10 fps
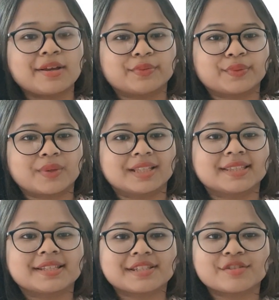Hello
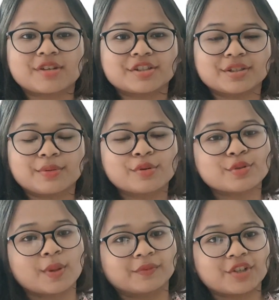everyone, this is Jayshree
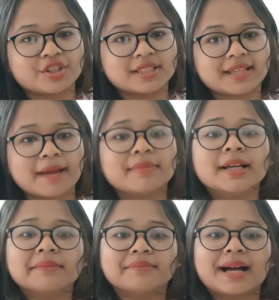Ghosh from Freshers Camp,
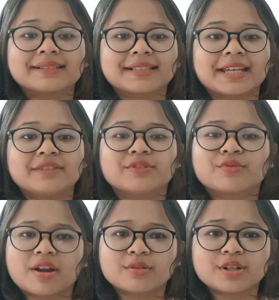back again
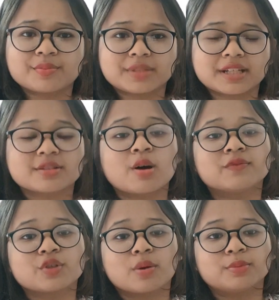with regular updates
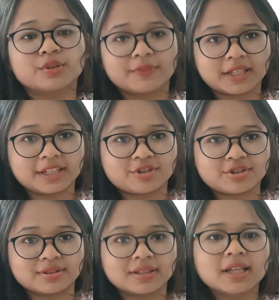of job
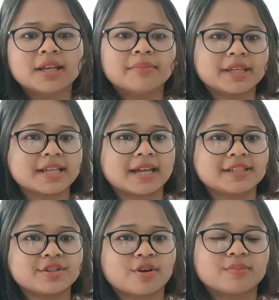notification, be it
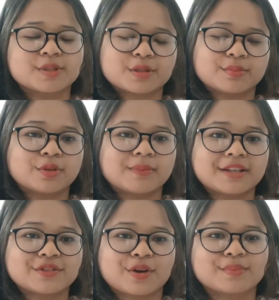IT jobs,
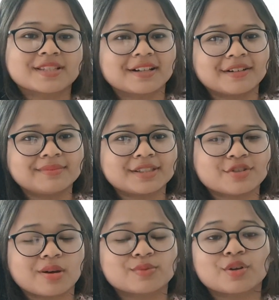diploma jobs,
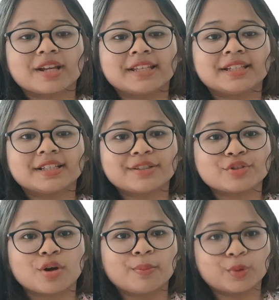government jobs or any other
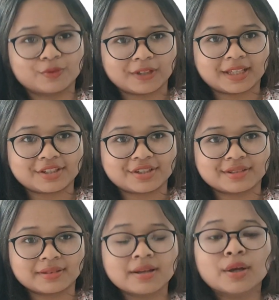job
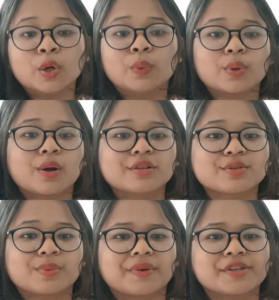notification. We
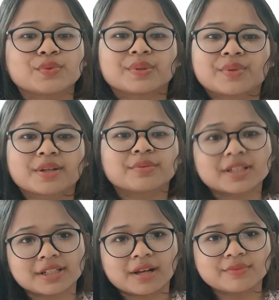also provide you with
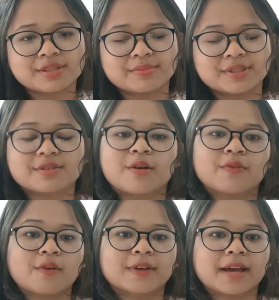regular announcements
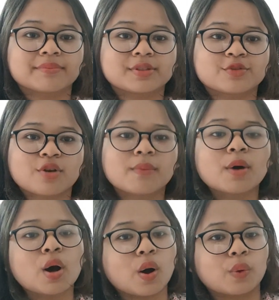of off-campus
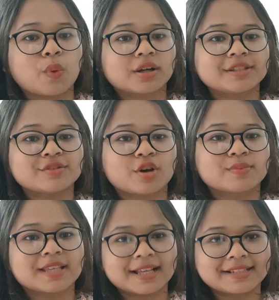job or working
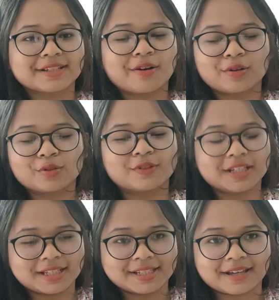jobs held all
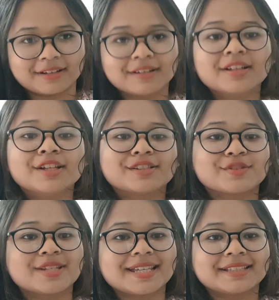over India.
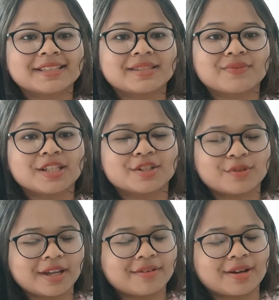Today in this
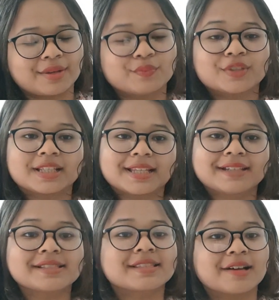video, here I am with the
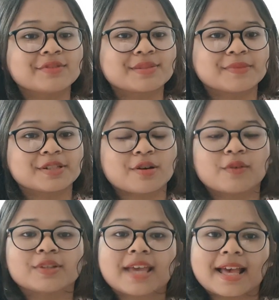latest announcement
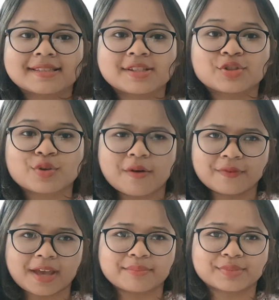of the Accenture
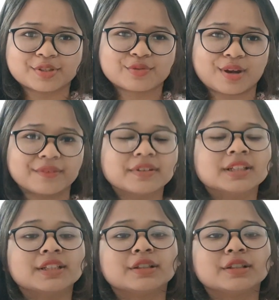Off Campus Drive